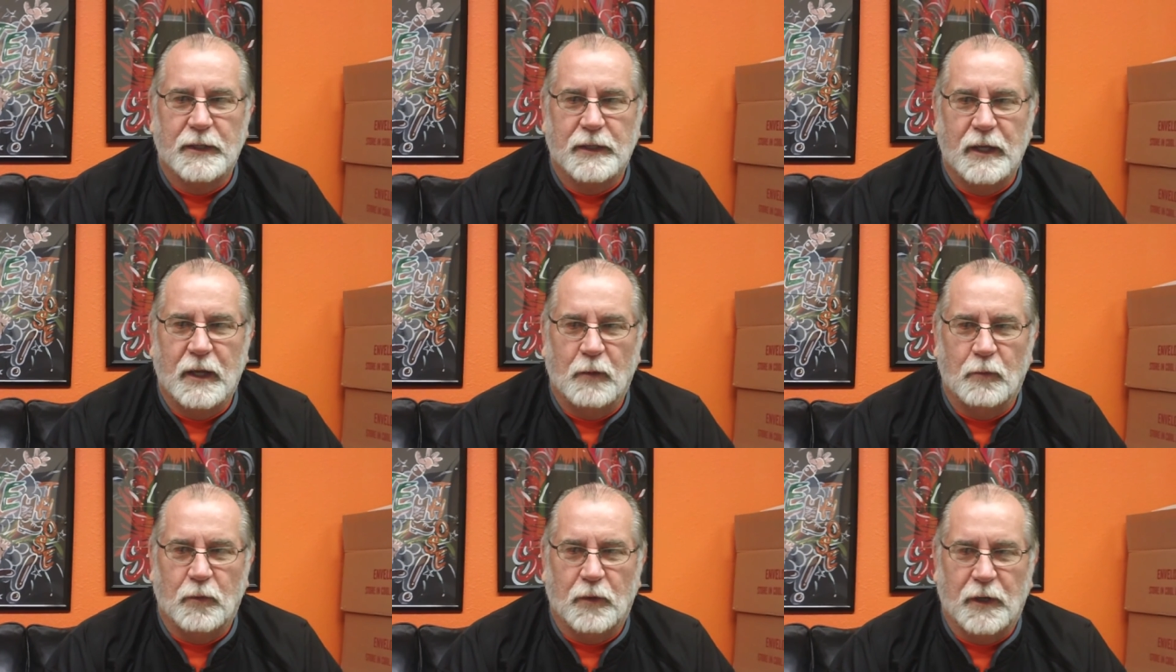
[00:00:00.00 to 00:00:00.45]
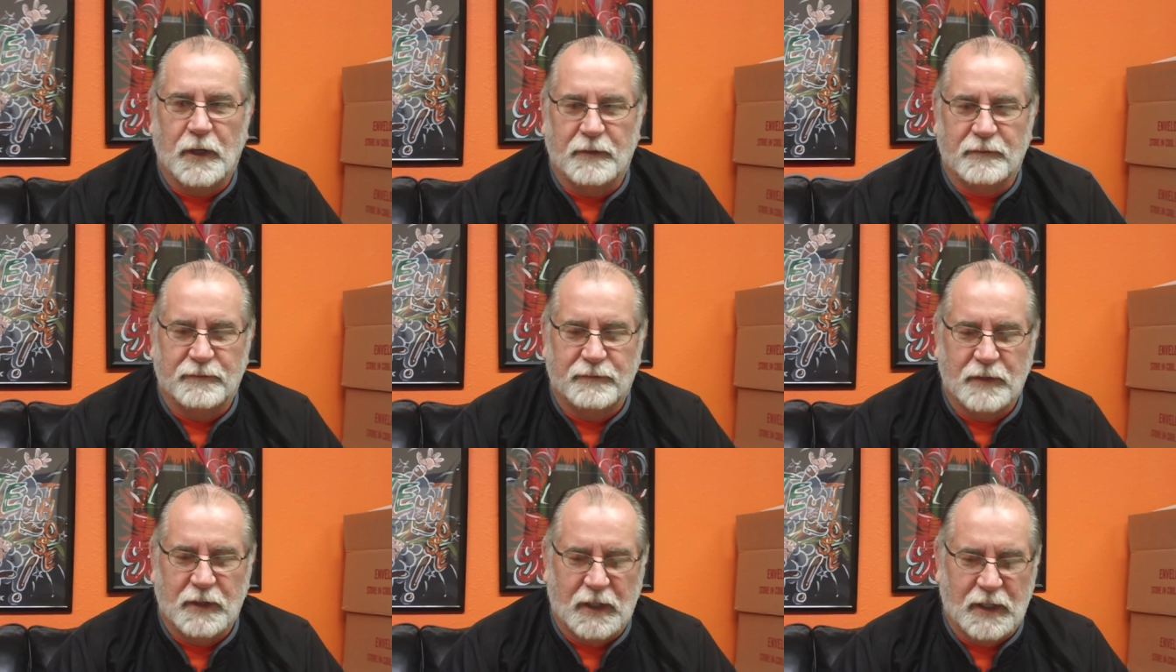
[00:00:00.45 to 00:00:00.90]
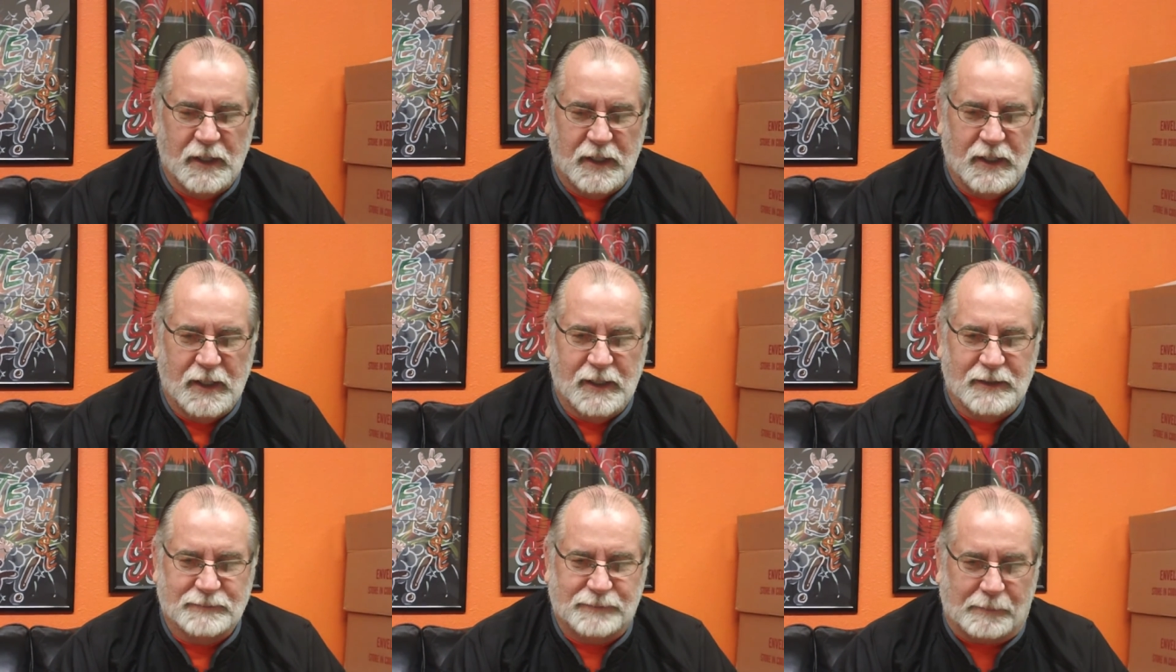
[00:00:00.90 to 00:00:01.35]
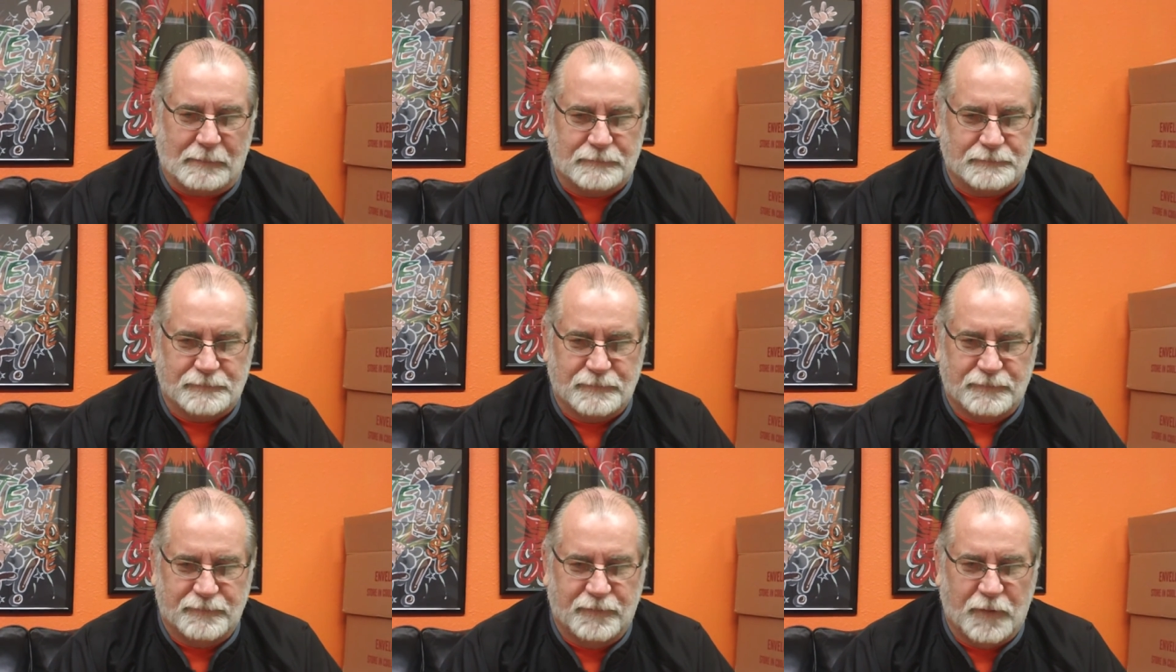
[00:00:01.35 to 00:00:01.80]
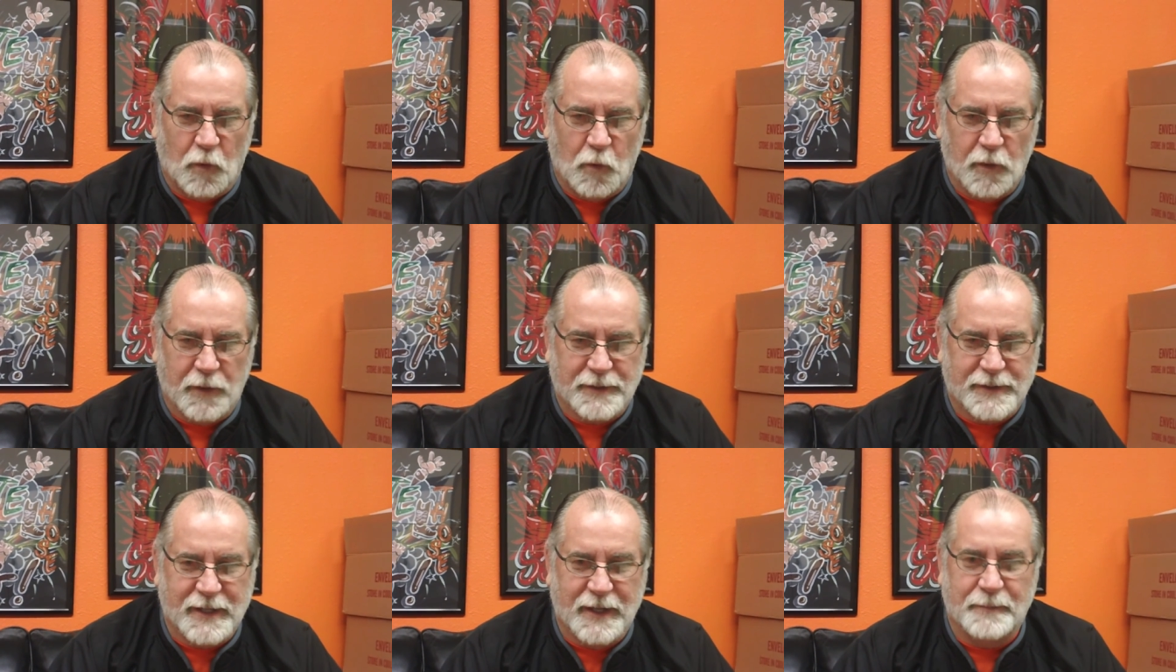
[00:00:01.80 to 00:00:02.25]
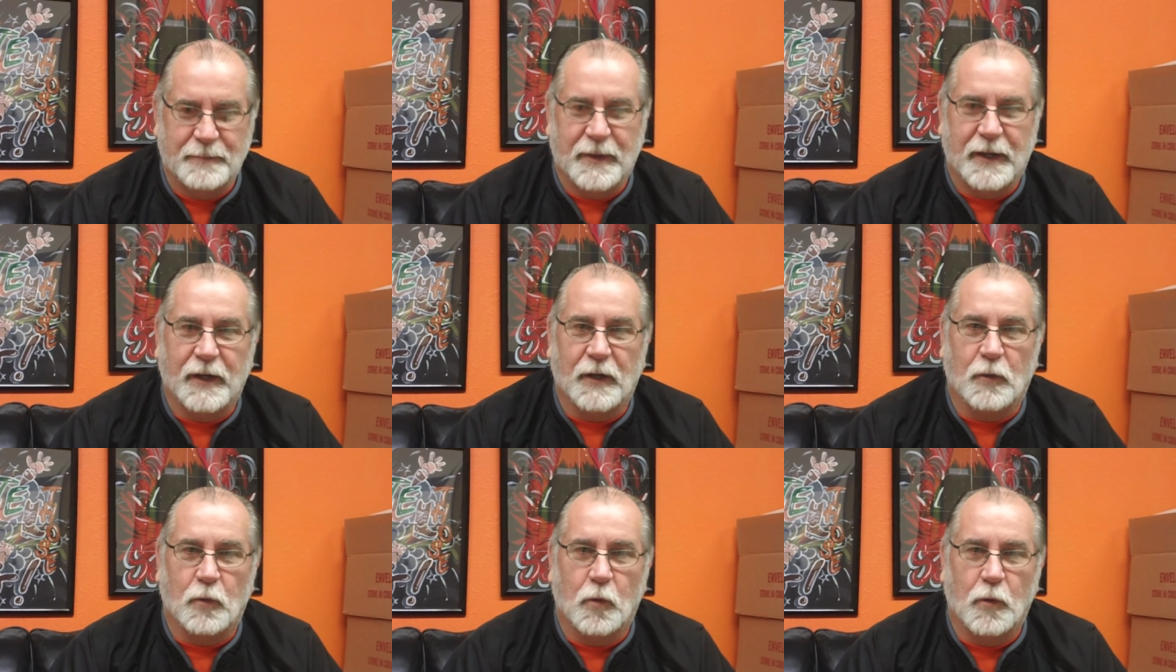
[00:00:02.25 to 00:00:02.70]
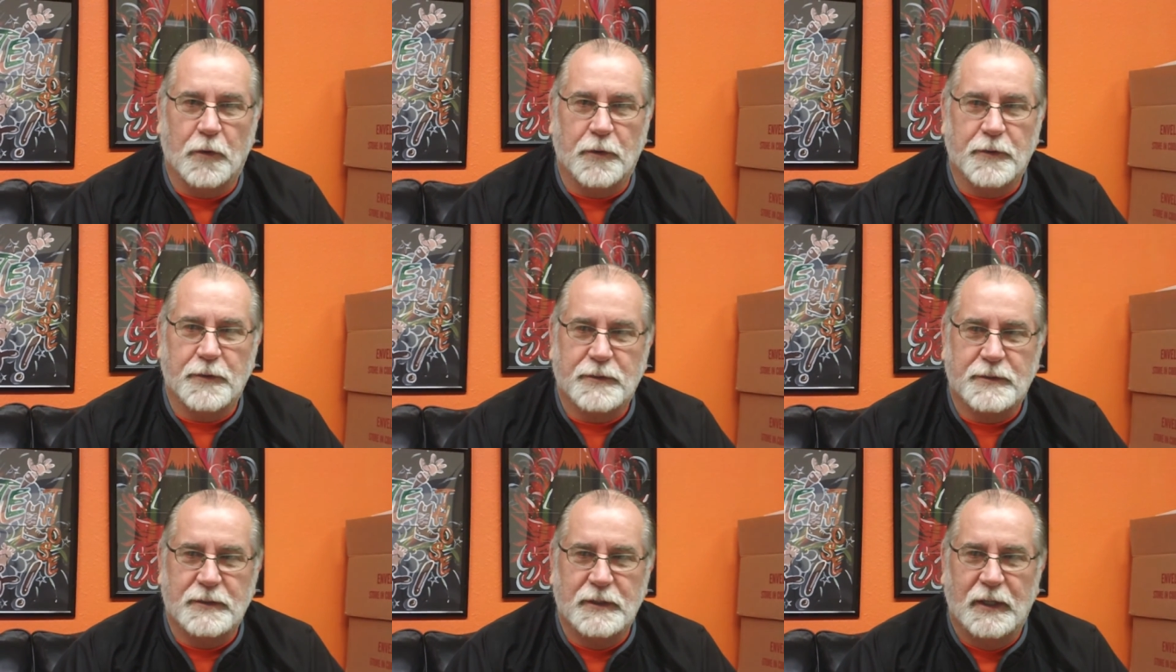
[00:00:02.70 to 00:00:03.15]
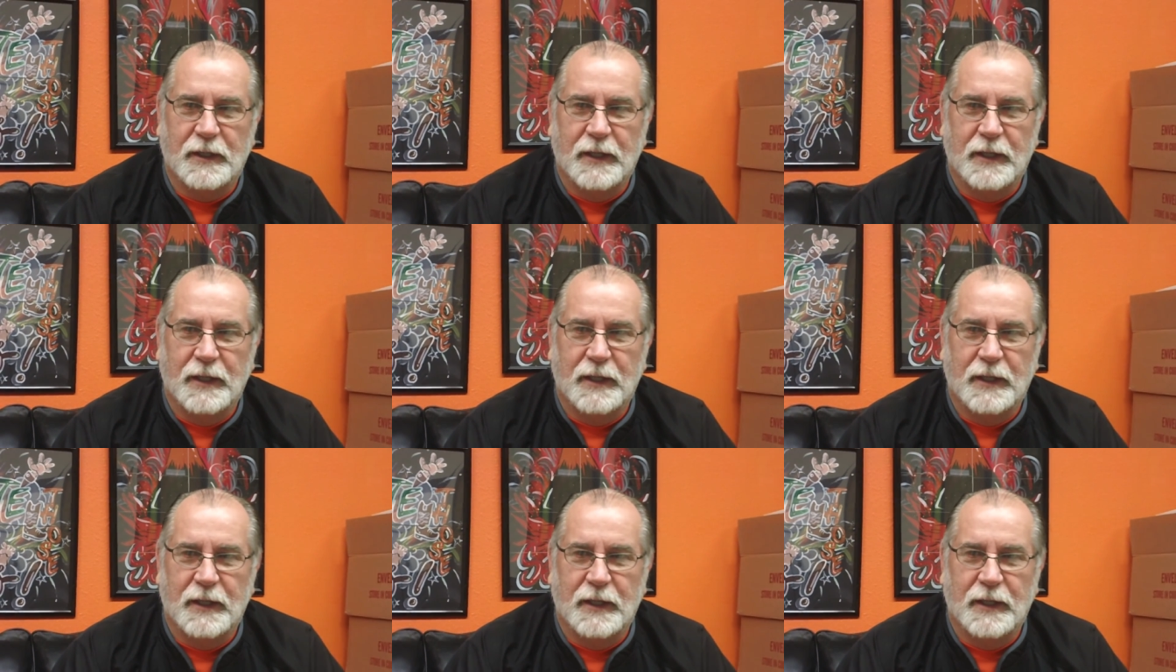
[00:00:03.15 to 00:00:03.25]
Yeah, we're at 4 10-minute quarters.